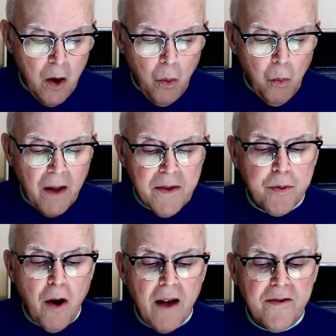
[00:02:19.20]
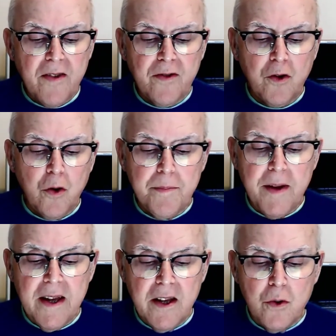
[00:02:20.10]
While the process could be
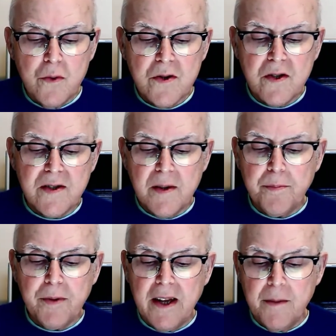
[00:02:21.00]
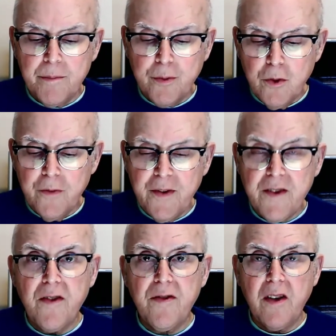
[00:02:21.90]
used to simply improve
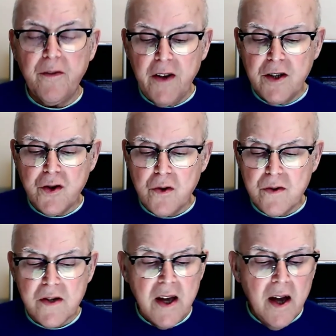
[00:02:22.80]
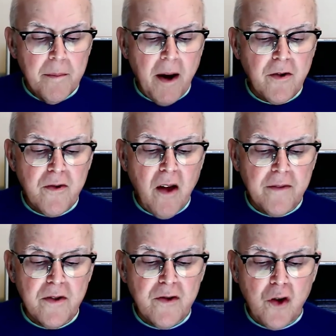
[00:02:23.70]
existing features,
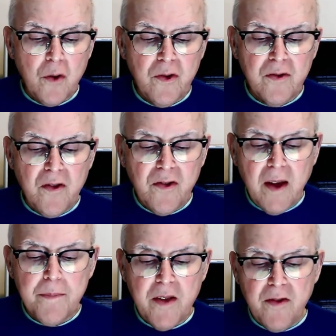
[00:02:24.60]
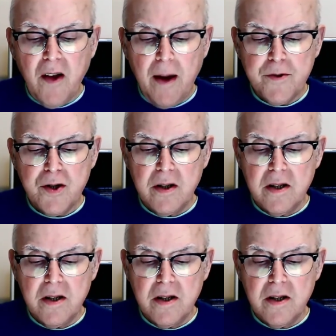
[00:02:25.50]
Microsoft has chosen to skip this option.